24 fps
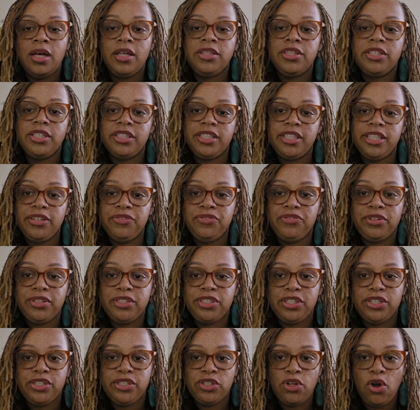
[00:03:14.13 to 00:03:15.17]
The
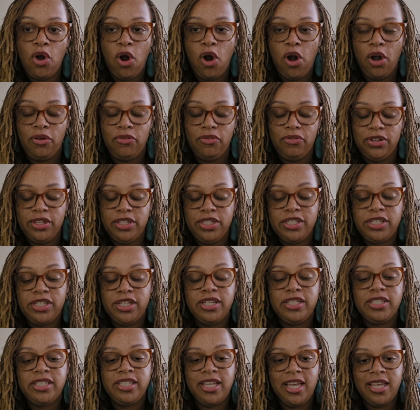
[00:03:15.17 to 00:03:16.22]
differences are risk
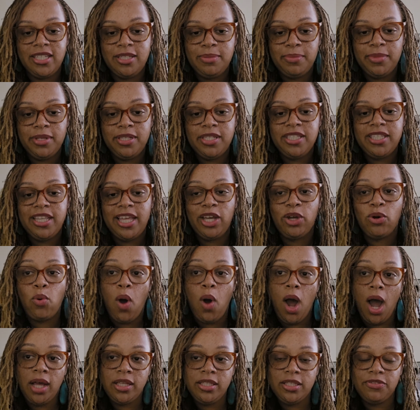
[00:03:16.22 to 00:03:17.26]
assessments, they
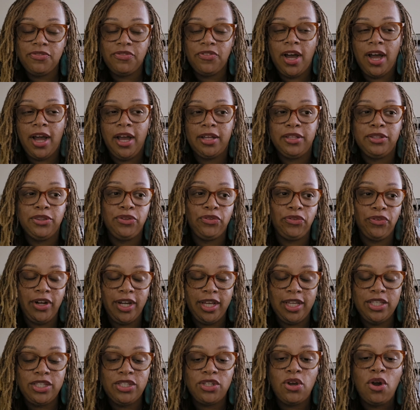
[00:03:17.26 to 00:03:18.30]
quantify
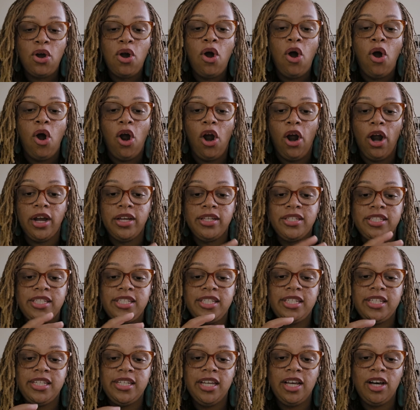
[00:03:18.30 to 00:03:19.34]
threats or
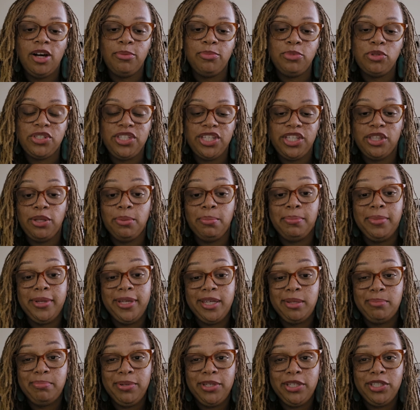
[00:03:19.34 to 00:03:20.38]
help you see the
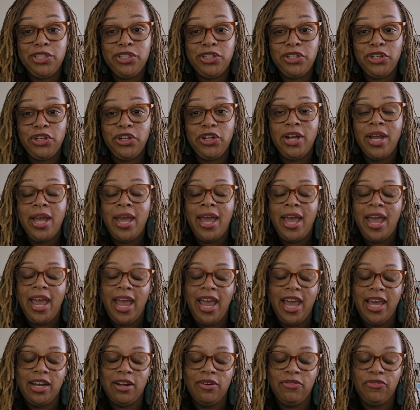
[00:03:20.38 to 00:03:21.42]
big picture,
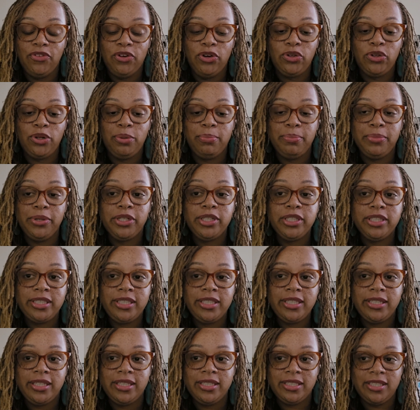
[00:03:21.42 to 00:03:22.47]
and a
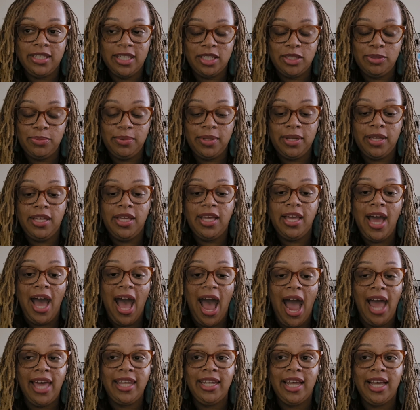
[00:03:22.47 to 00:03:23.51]
vulnerability assessment, it
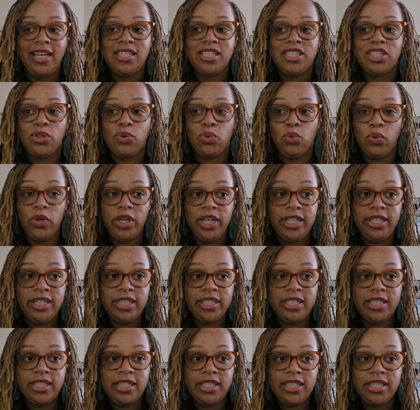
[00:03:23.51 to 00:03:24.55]
highlights the
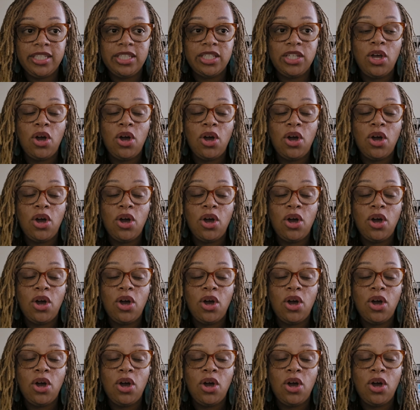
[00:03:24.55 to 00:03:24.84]
weaknesses